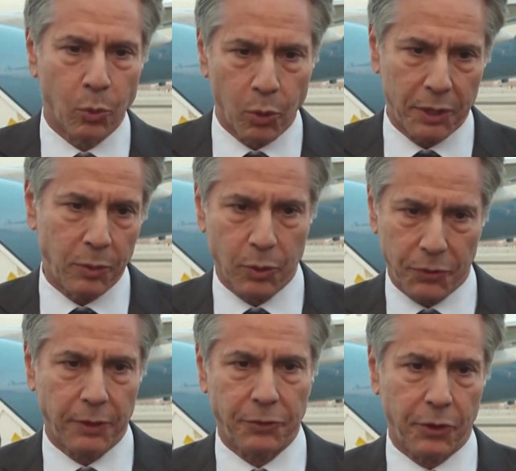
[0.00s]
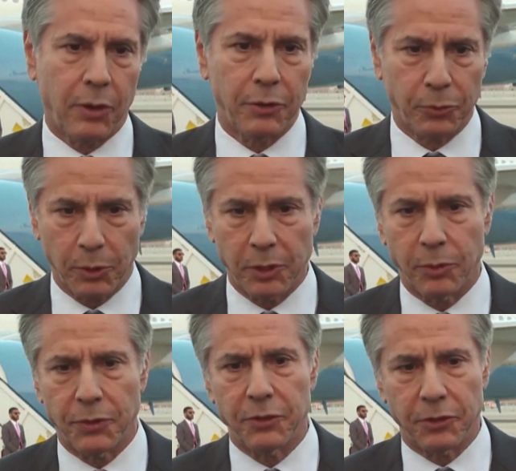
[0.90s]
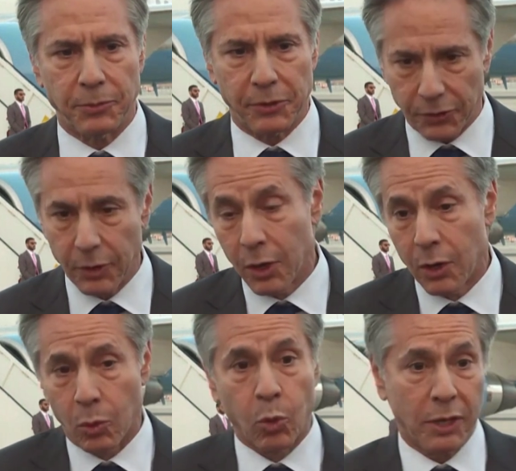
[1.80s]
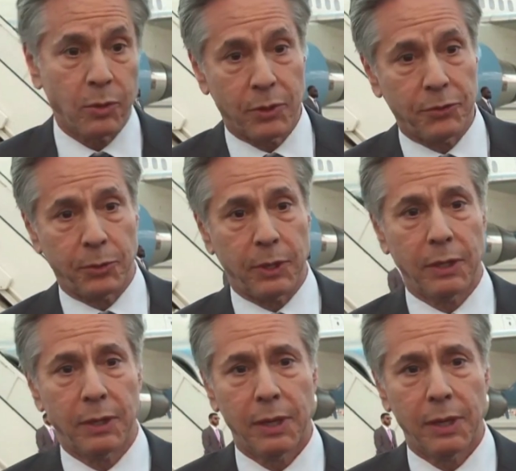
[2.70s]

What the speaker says: working with the Qataris, working with the Egyptians, working with Israel.